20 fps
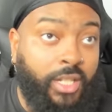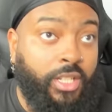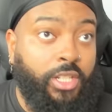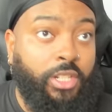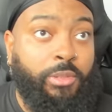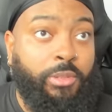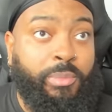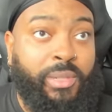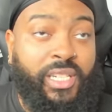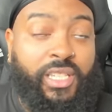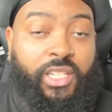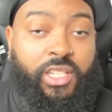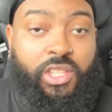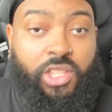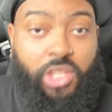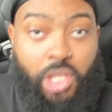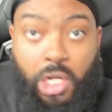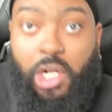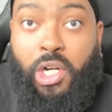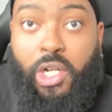It'll be the
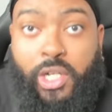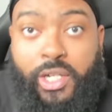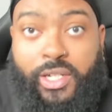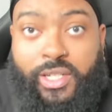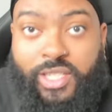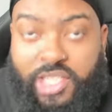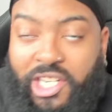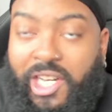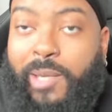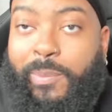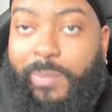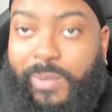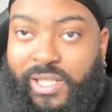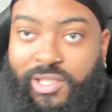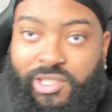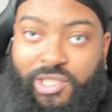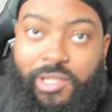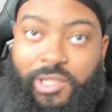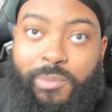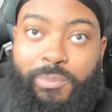third
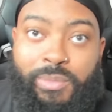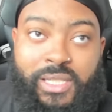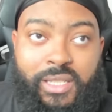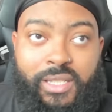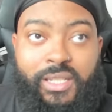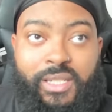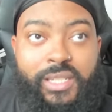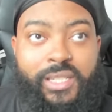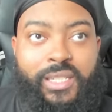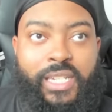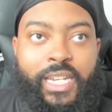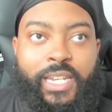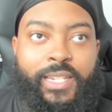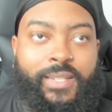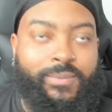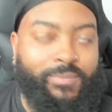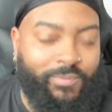championship, because it,